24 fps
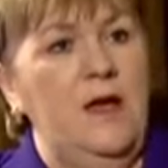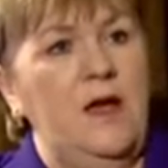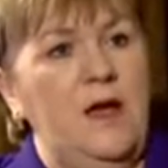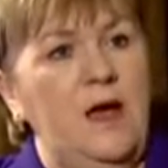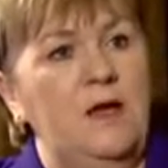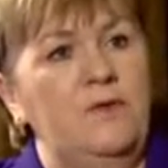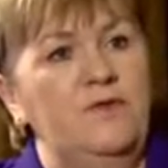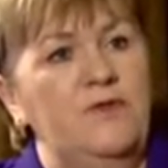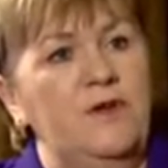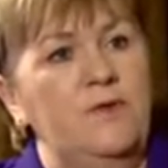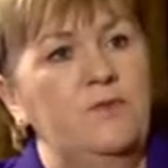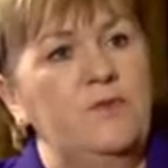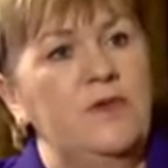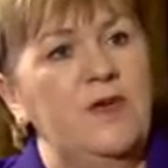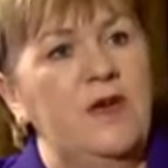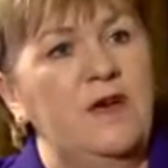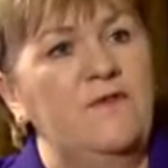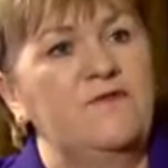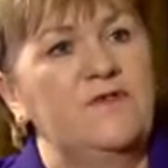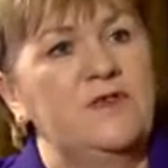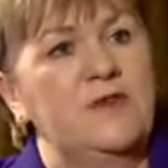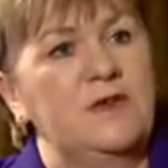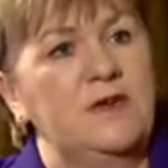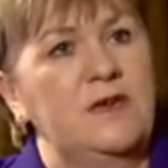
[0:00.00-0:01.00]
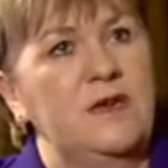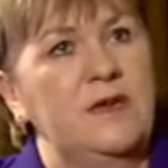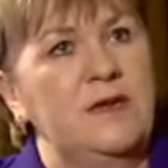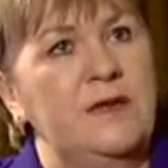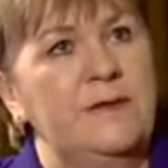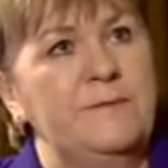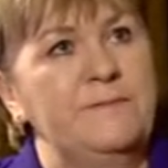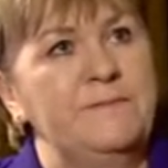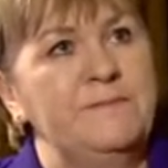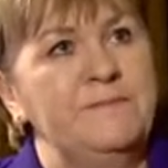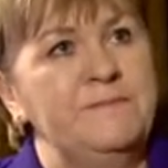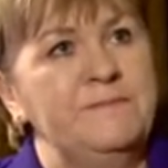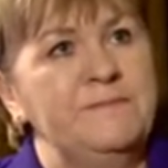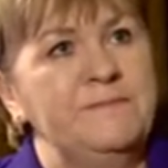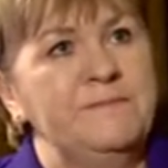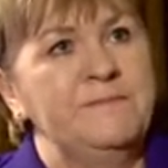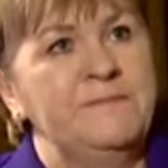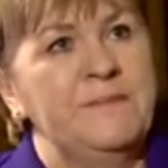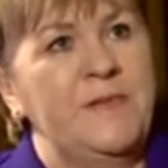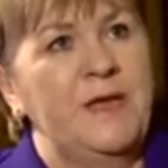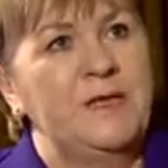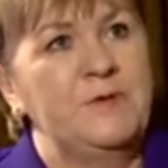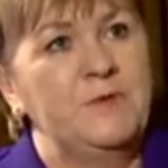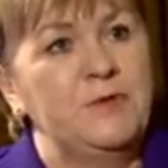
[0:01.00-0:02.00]
and that we have to, again,
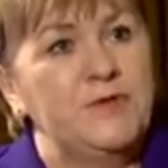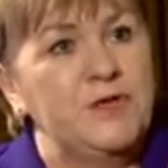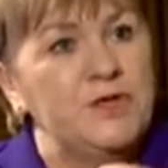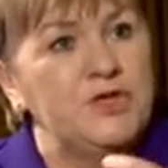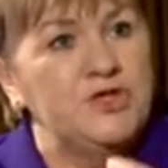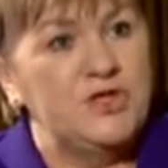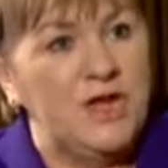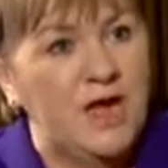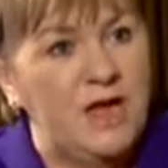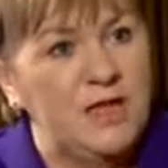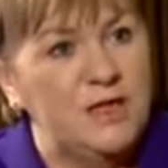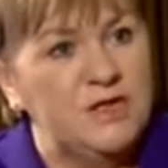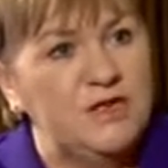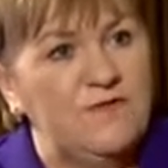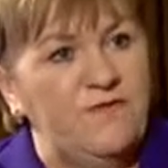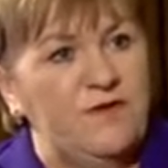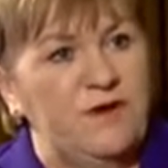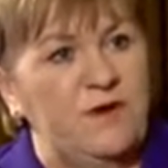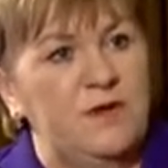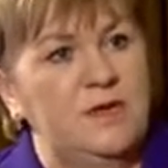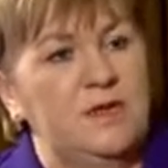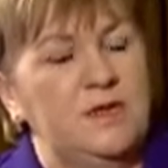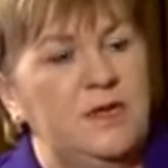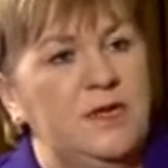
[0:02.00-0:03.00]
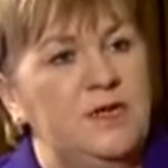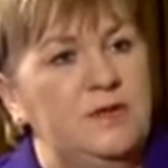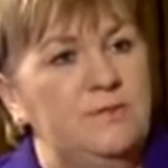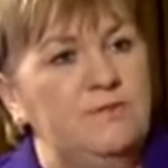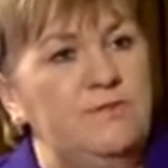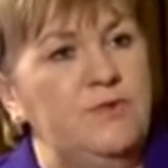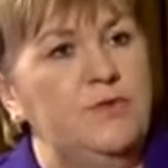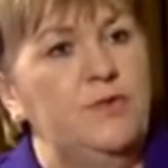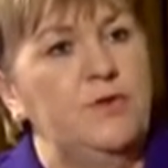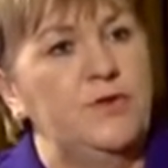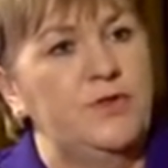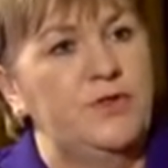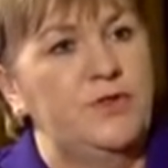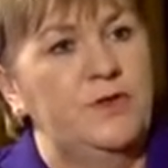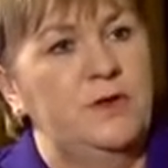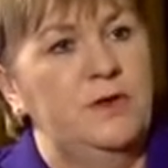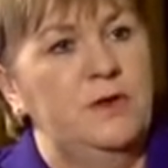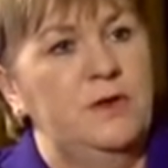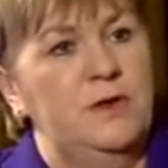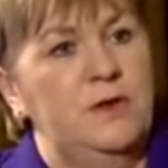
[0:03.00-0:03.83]
I suppose the challenge for us is both